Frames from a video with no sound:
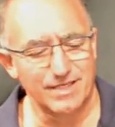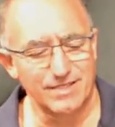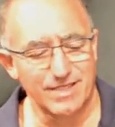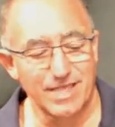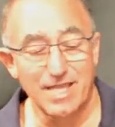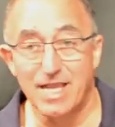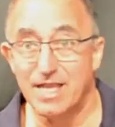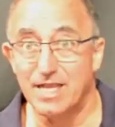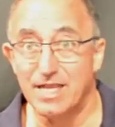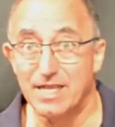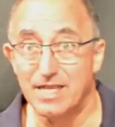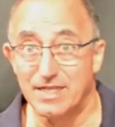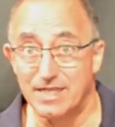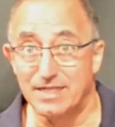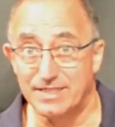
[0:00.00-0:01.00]
the
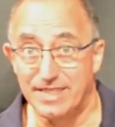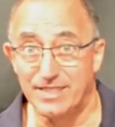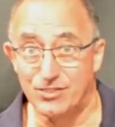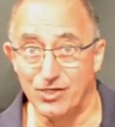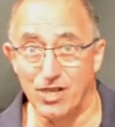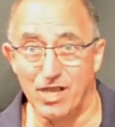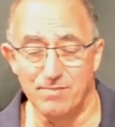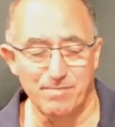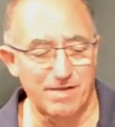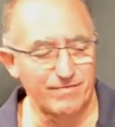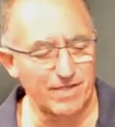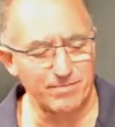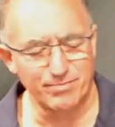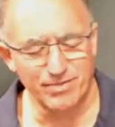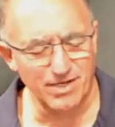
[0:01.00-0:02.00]
DJI
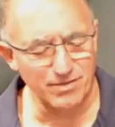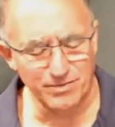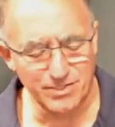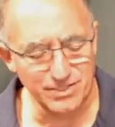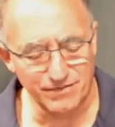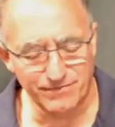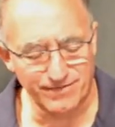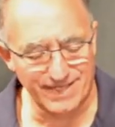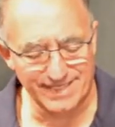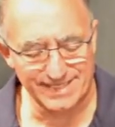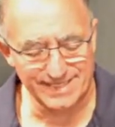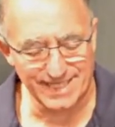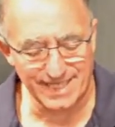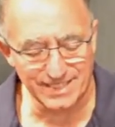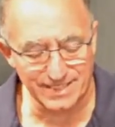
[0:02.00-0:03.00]
Mavic Pro, which is a
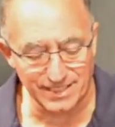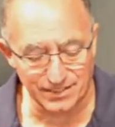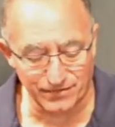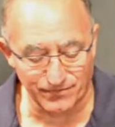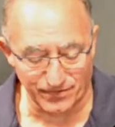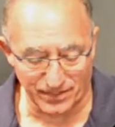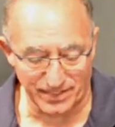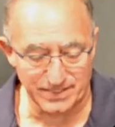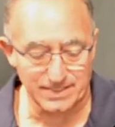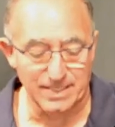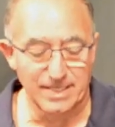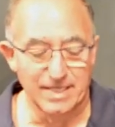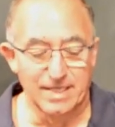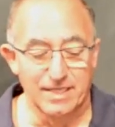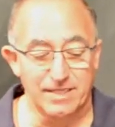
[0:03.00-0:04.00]
fantastic device.
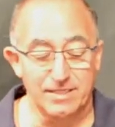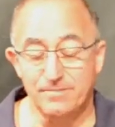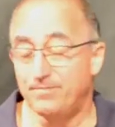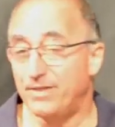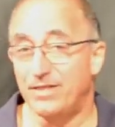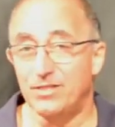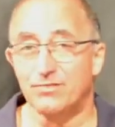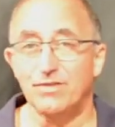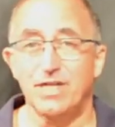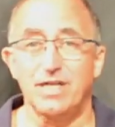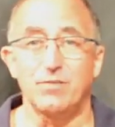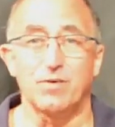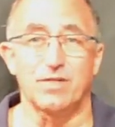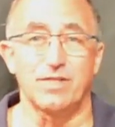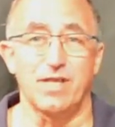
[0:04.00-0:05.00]
And it's really
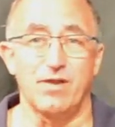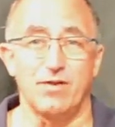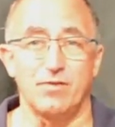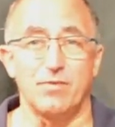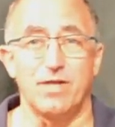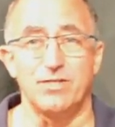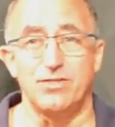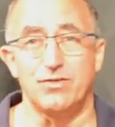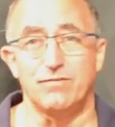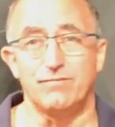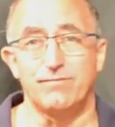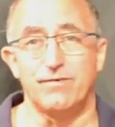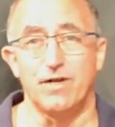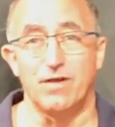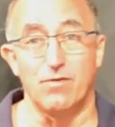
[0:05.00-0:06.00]
one of the only ways you can
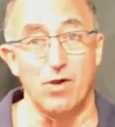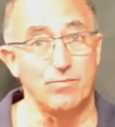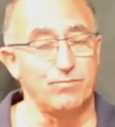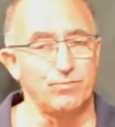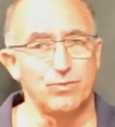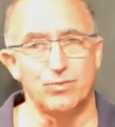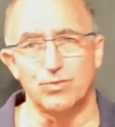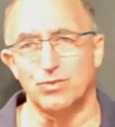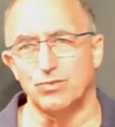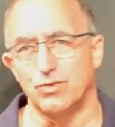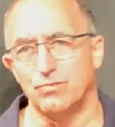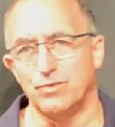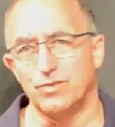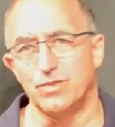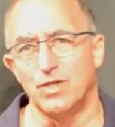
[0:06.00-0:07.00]
follow open water
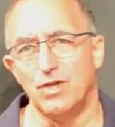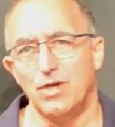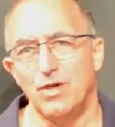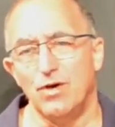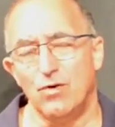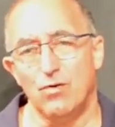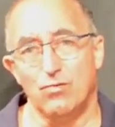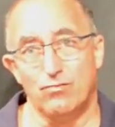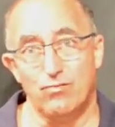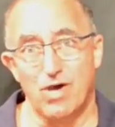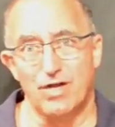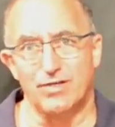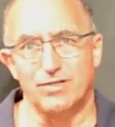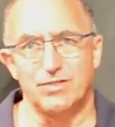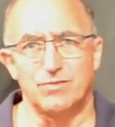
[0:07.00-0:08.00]
swimmers or
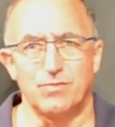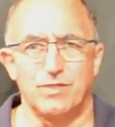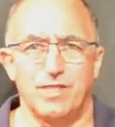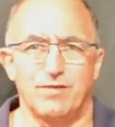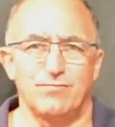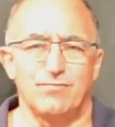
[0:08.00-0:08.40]
runners when they're